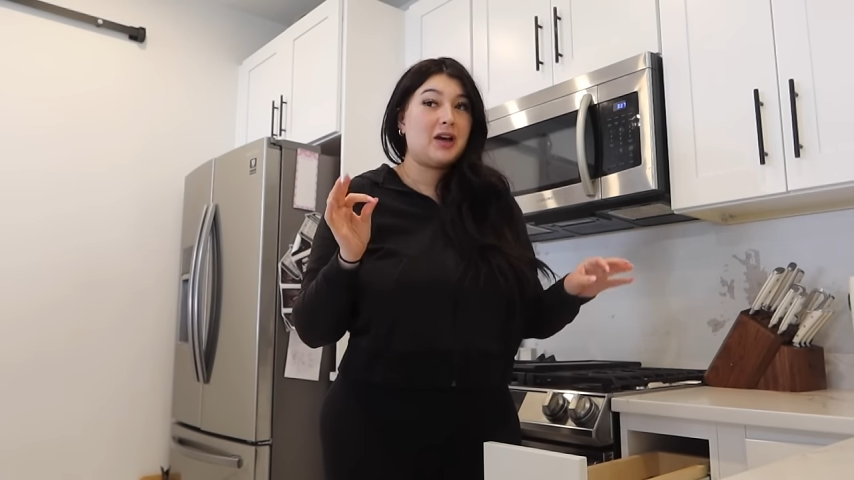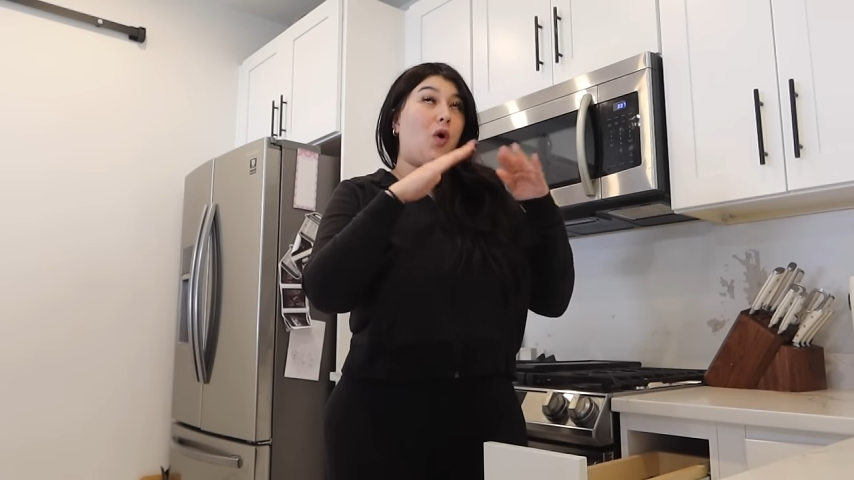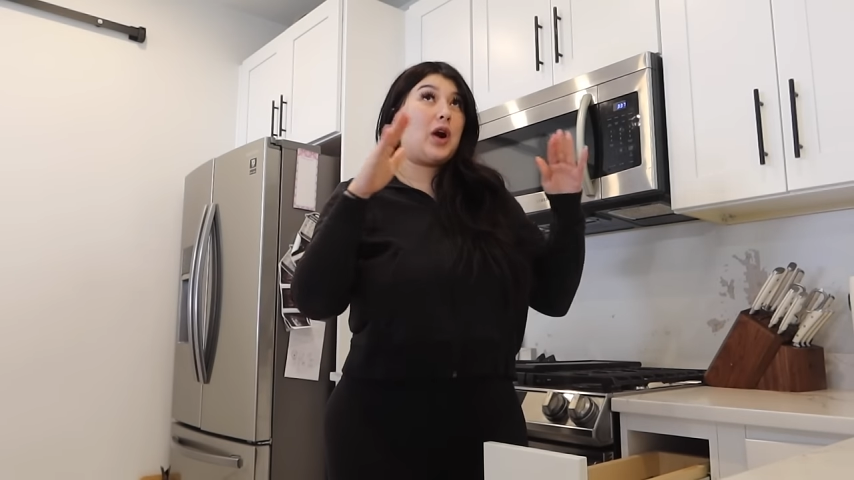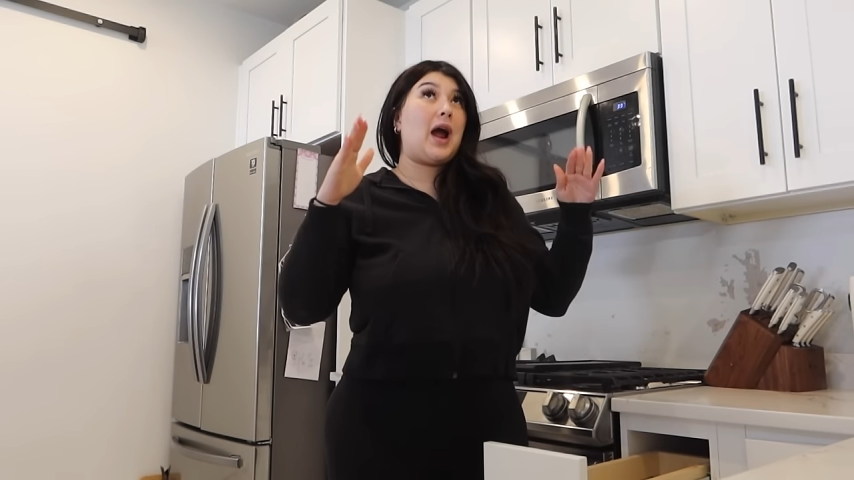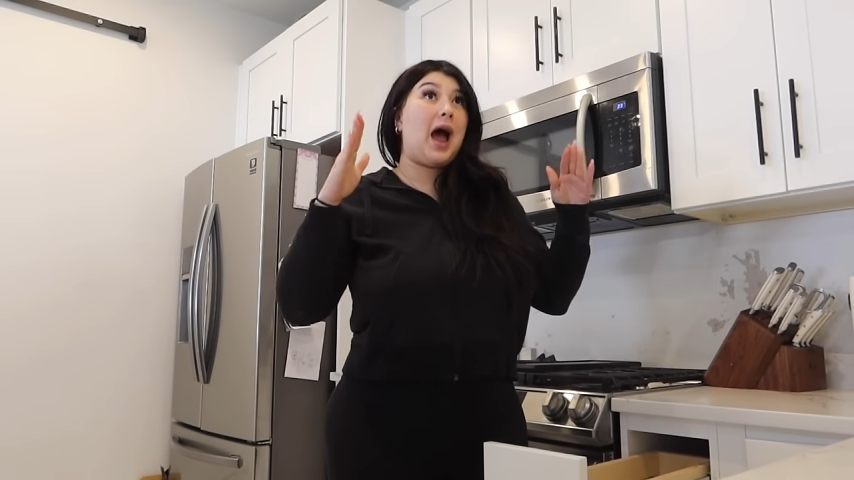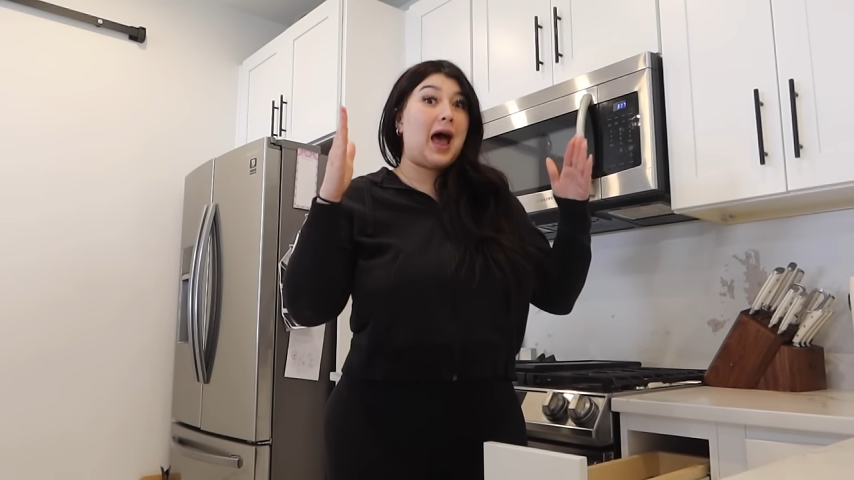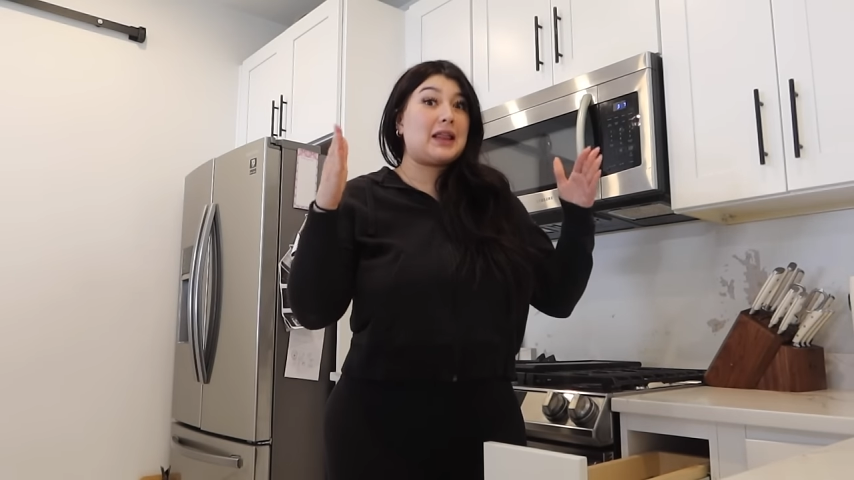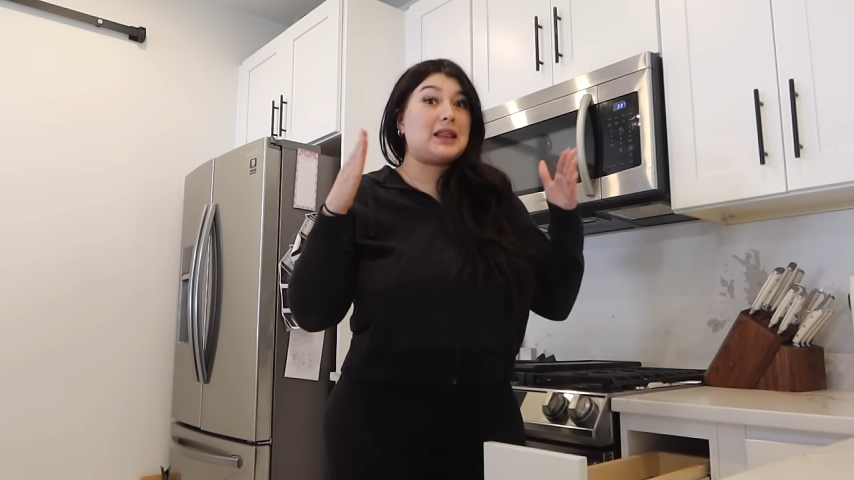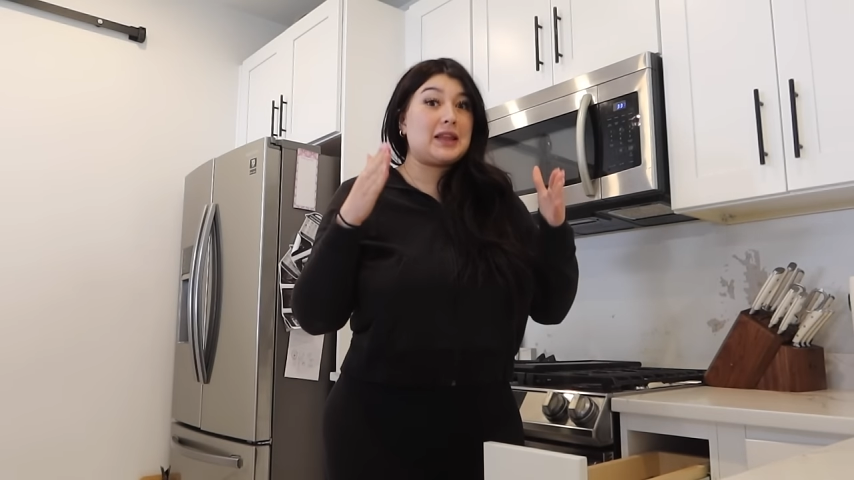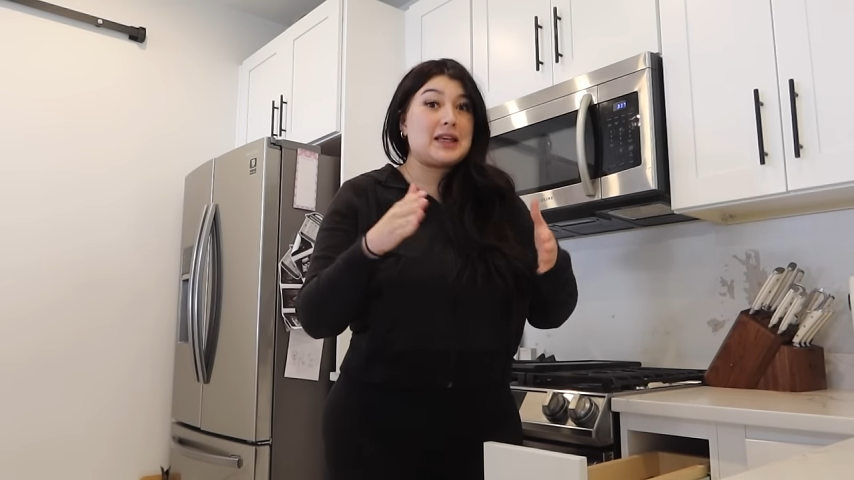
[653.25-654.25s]
or
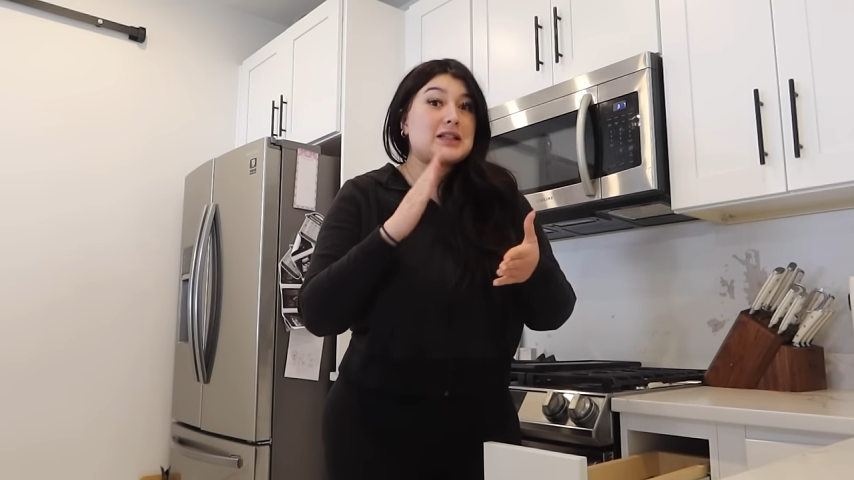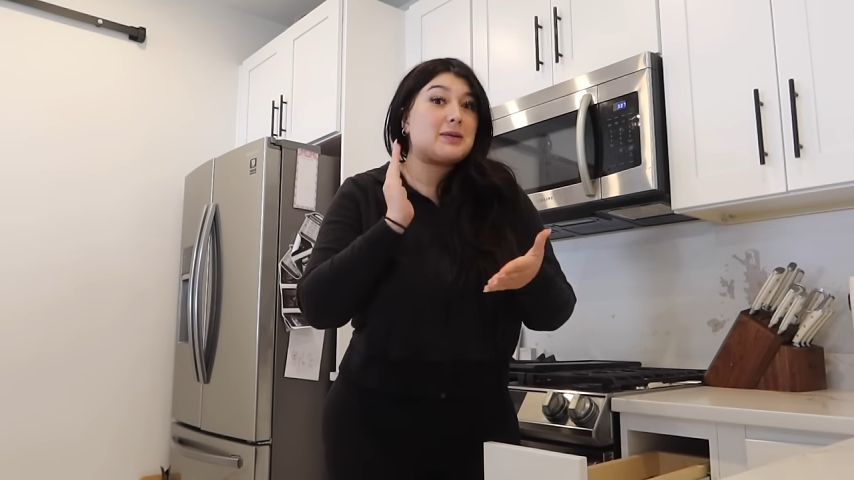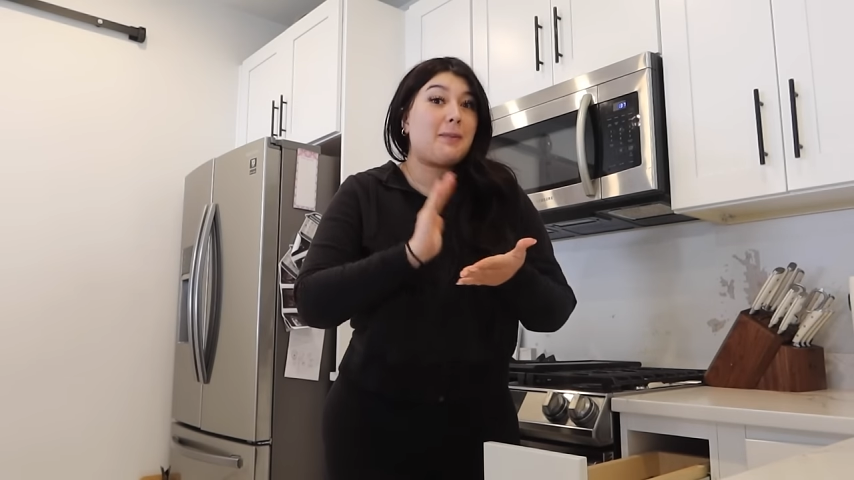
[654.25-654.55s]
at least